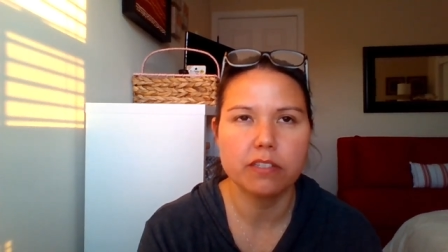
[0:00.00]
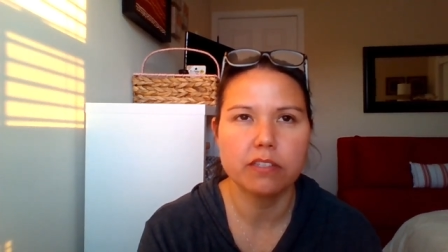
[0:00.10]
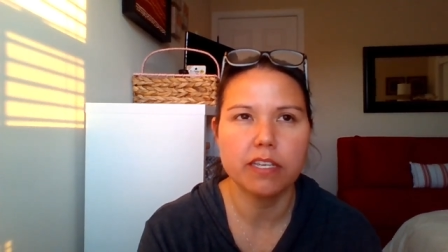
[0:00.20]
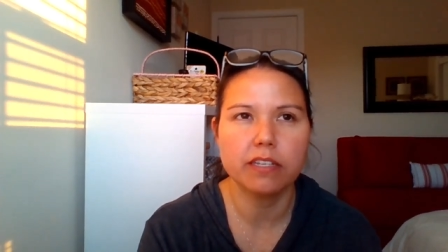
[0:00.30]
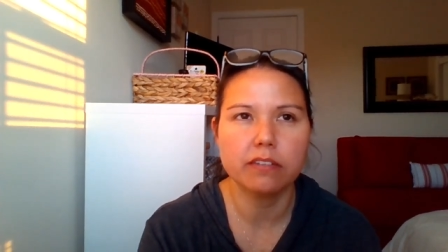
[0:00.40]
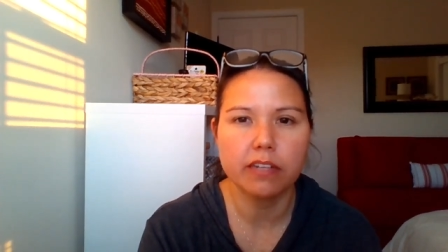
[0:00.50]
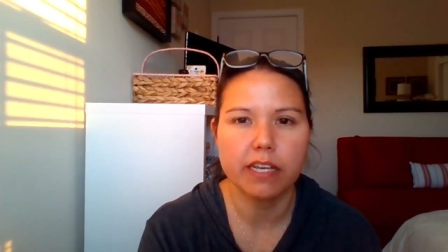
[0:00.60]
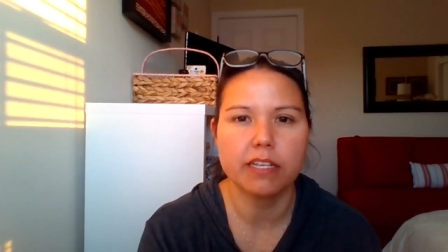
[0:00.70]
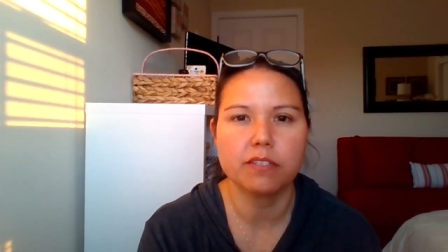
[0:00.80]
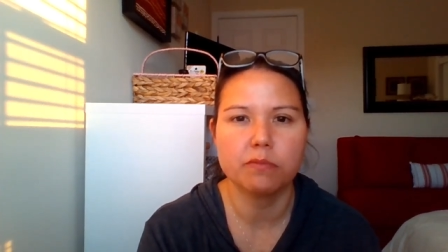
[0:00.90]

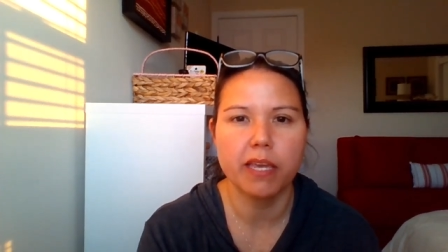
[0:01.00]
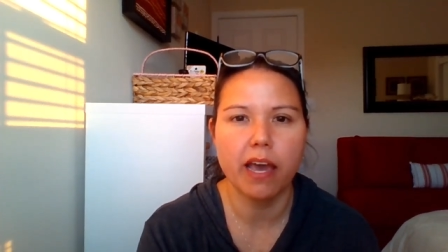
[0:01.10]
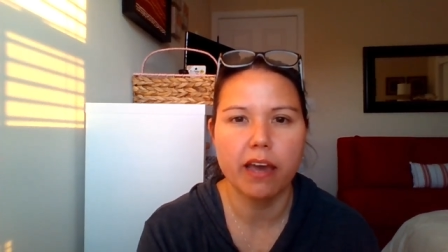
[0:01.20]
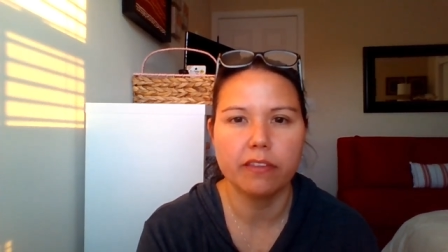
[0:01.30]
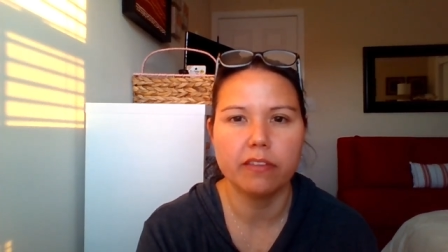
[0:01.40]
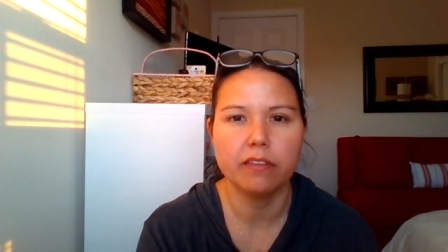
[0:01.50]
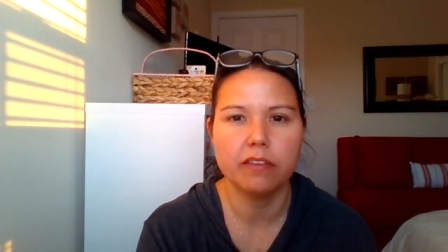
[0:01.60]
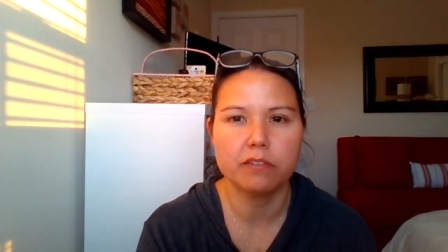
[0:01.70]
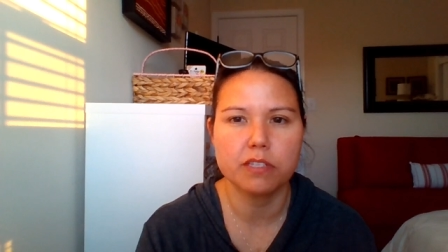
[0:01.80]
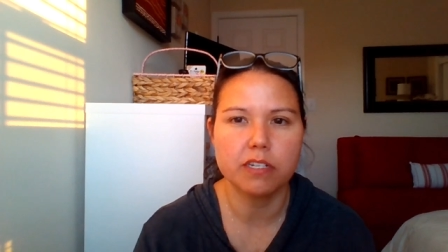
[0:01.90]
illness, we had
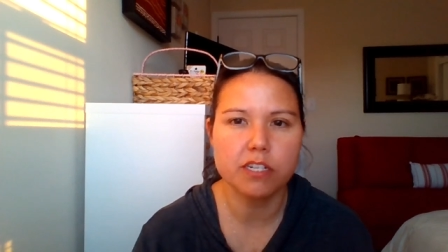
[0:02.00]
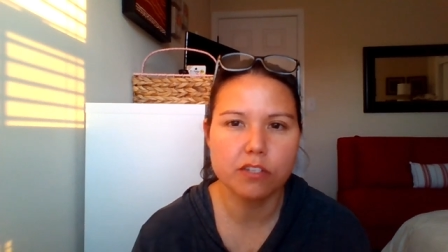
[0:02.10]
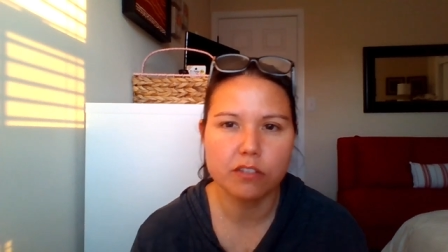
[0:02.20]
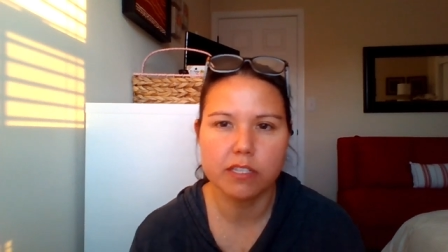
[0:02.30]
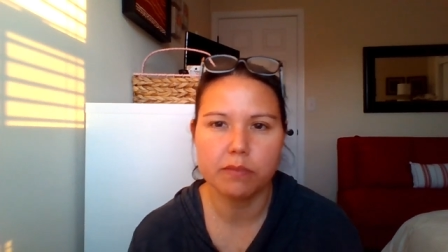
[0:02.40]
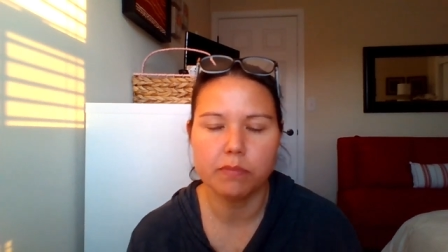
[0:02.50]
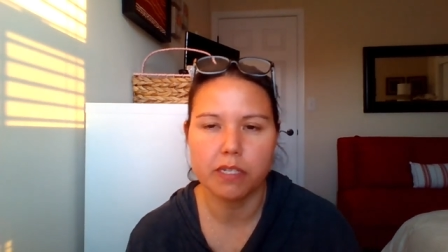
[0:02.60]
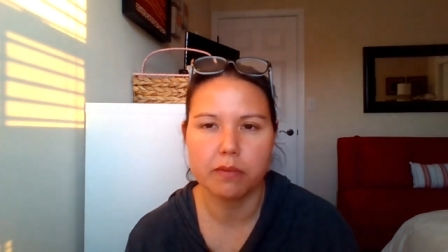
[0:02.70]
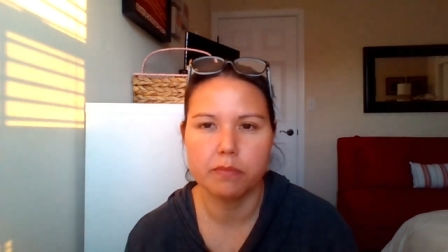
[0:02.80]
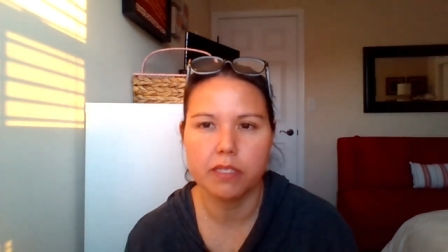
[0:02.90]
those initial
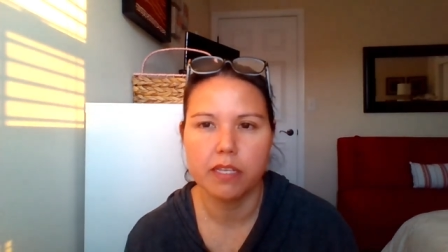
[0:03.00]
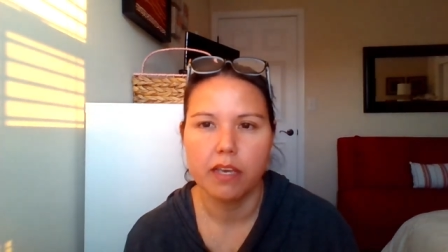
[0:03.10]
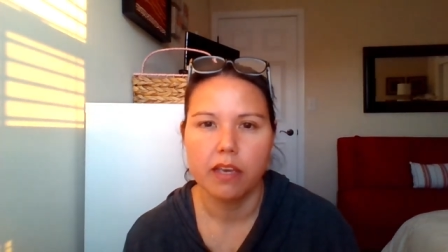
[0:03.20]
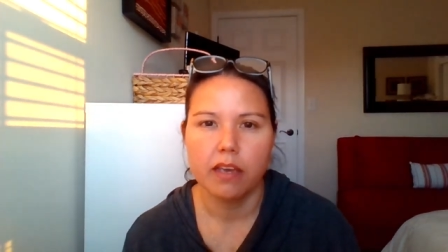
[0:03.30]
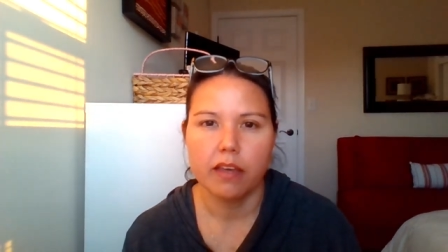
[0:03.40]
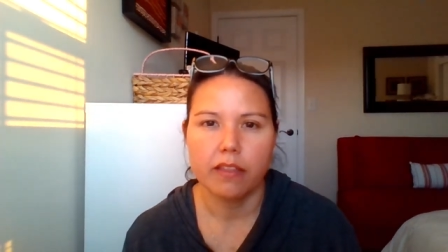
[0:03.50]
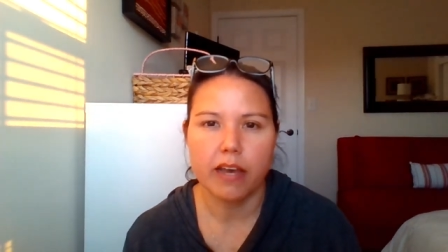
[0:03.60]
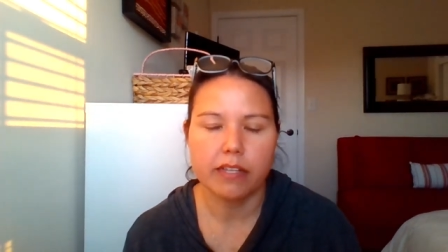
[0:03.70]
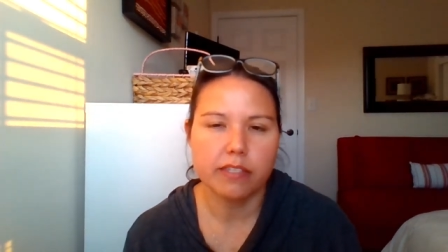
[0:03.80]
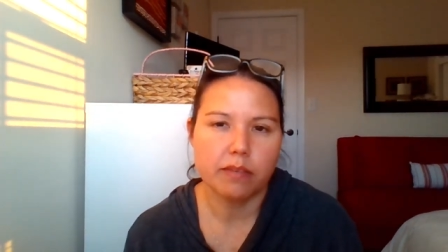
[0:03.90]
symptoms
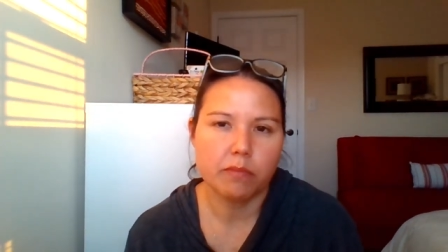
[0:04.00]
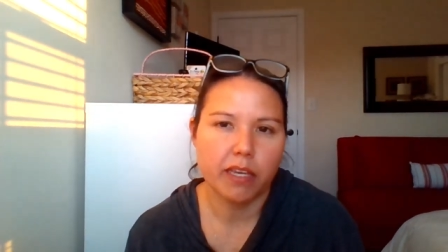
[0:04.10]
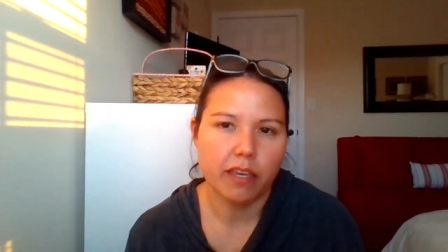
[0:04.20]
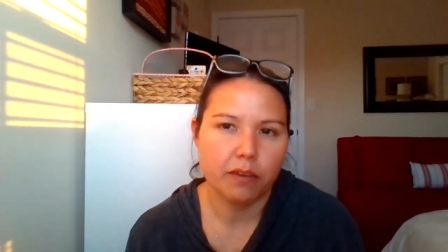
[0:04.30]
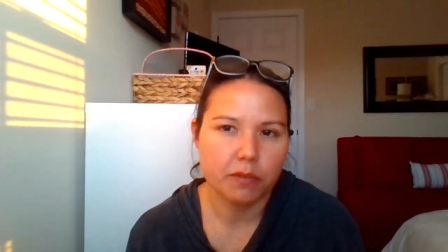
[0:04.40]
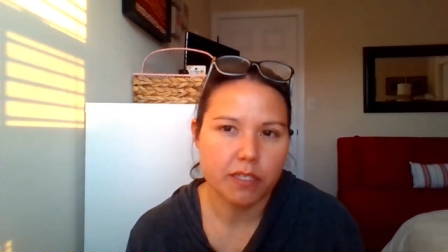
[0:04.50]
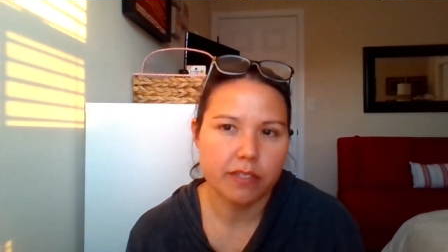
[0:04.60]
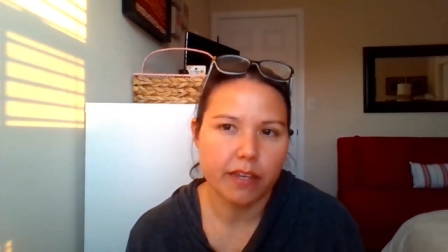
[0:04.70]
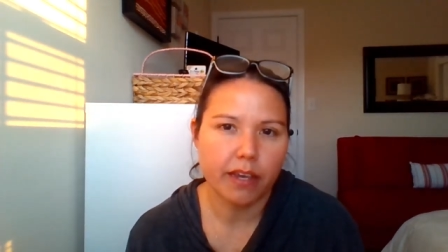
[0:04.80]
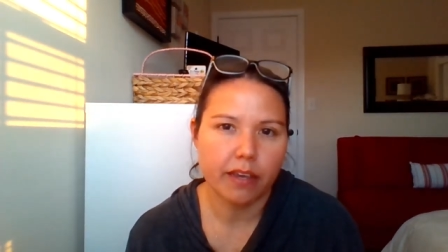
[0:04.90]
that seemed like he was
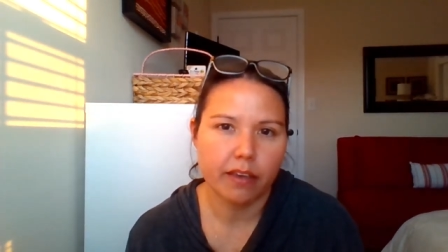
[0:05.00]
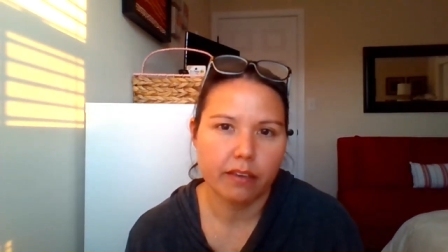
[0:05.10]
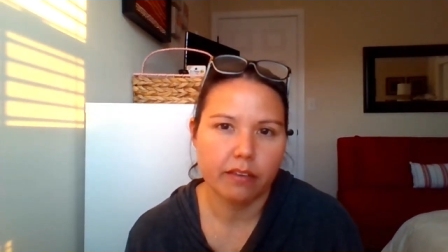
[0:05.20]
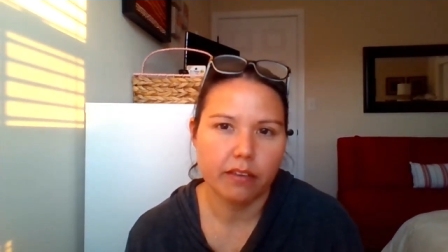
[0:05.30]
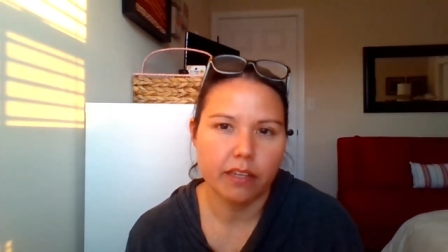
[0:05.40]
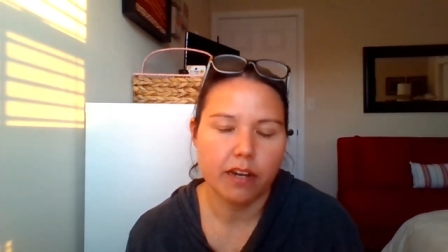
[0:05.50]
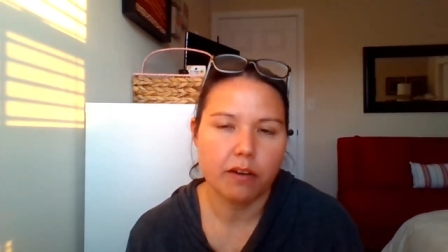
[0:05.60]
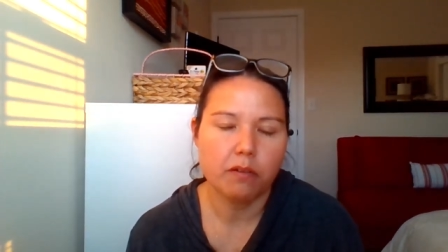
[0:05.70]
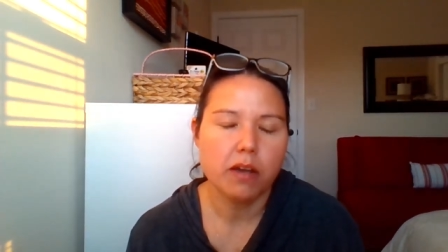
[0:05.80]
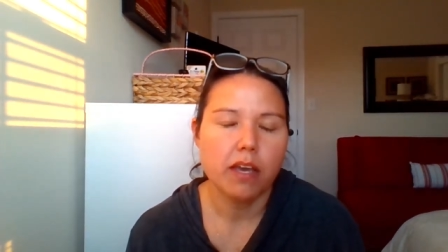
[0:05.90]
sick, you
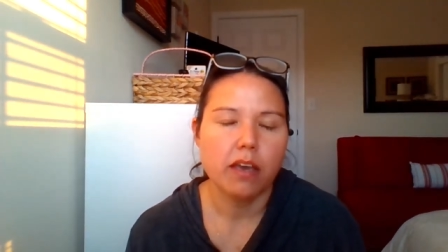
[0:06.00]
know,